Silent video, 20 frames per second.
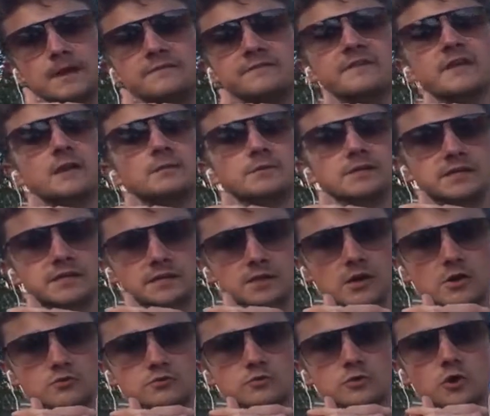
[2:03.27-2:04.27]
family to
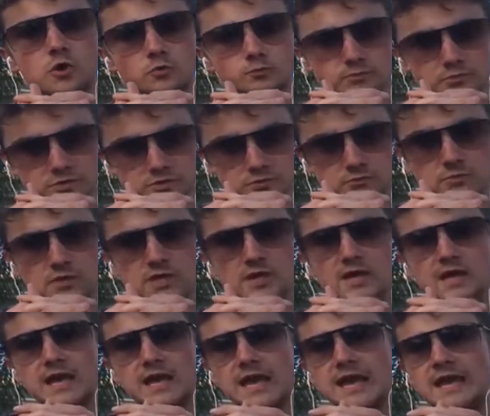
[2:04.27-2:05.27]
go home to.
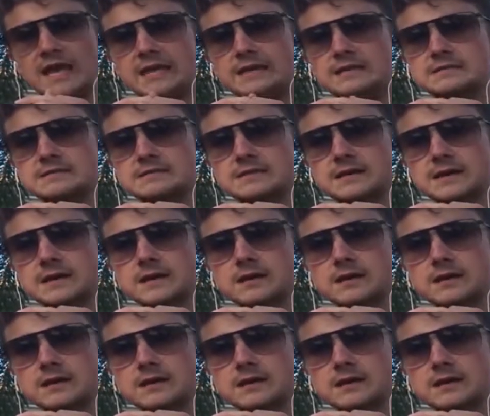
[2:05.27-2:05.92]
And